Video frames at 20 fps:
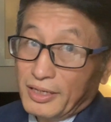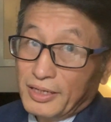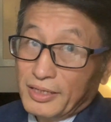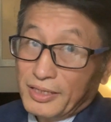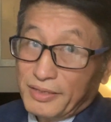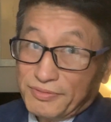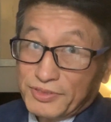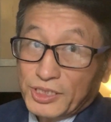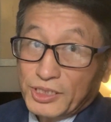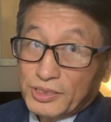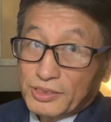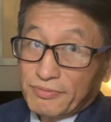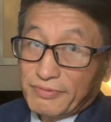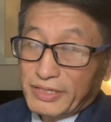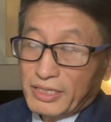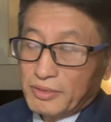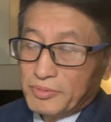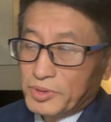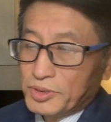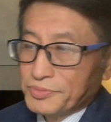if she's
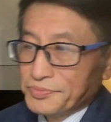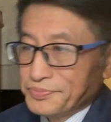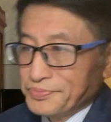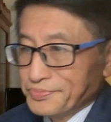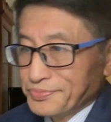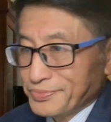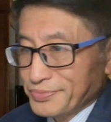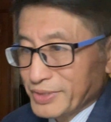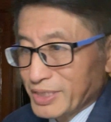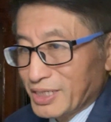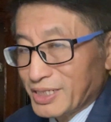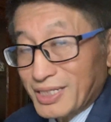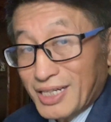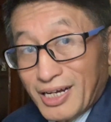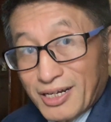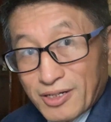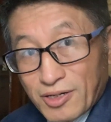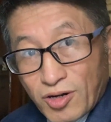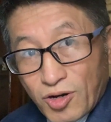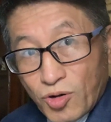available.
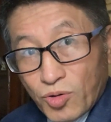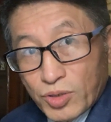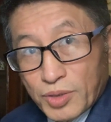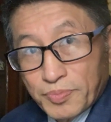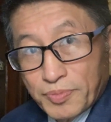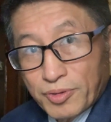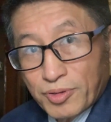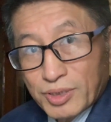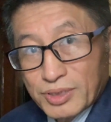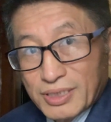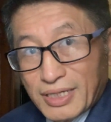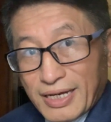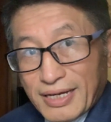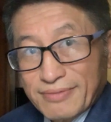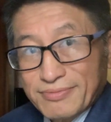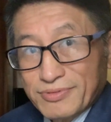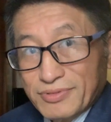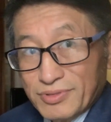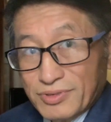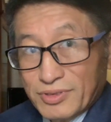Not all the ports
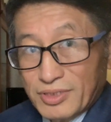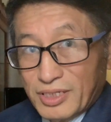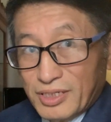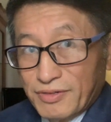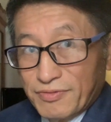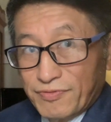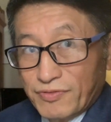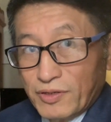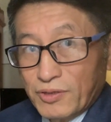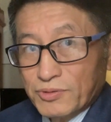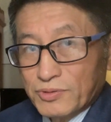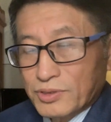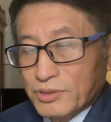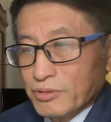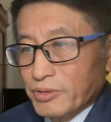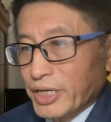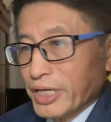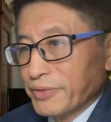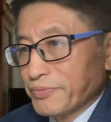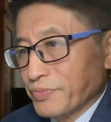have the float
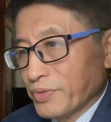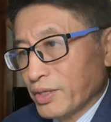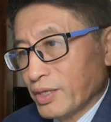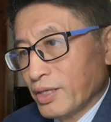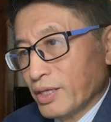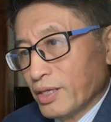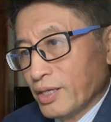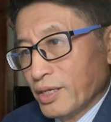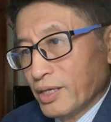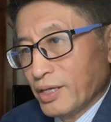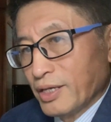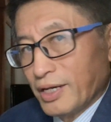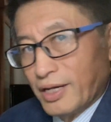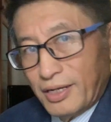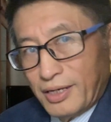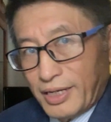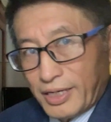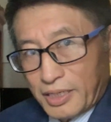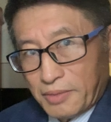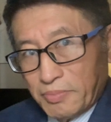crane.
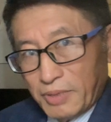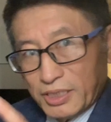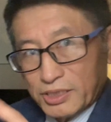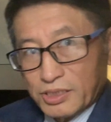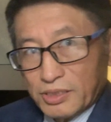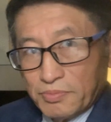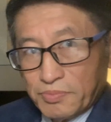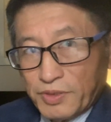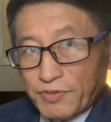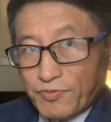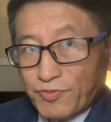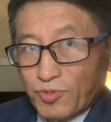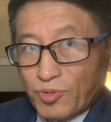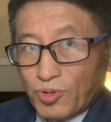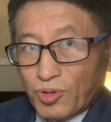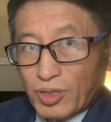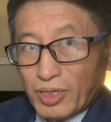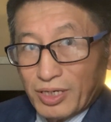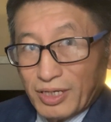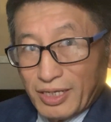Like I mentioned
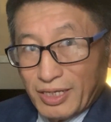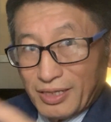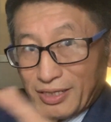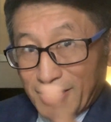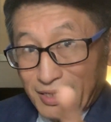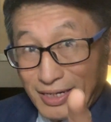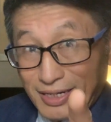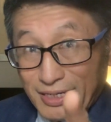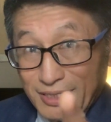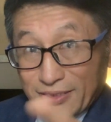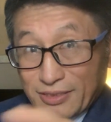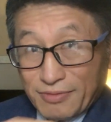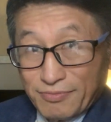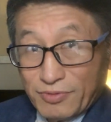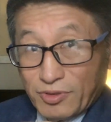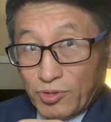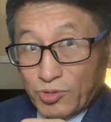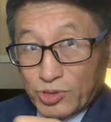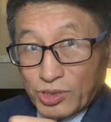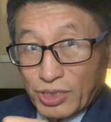before, in the class of
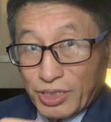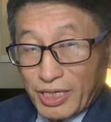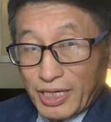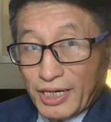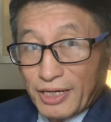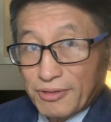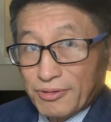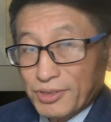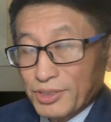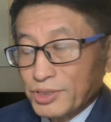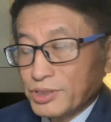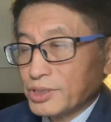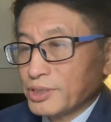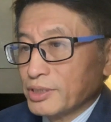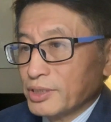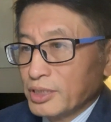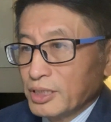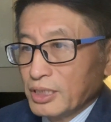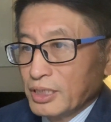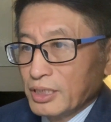ocean carriage,
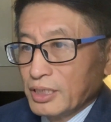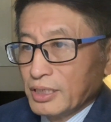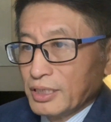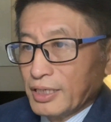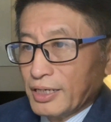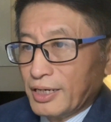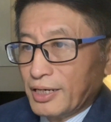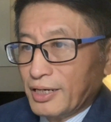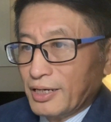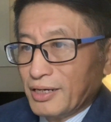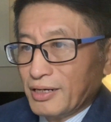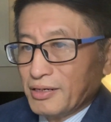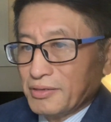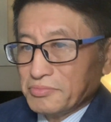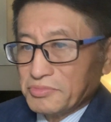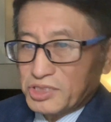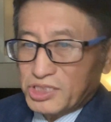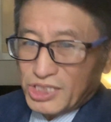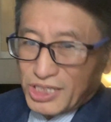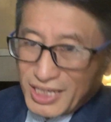
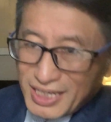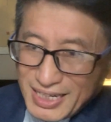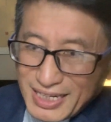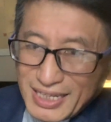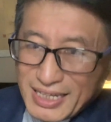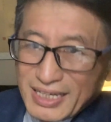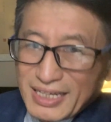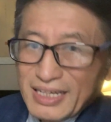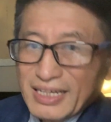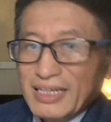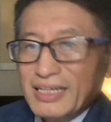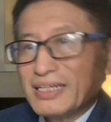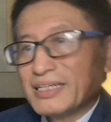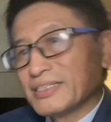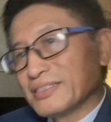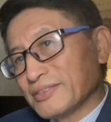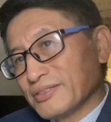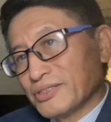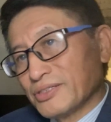Chile,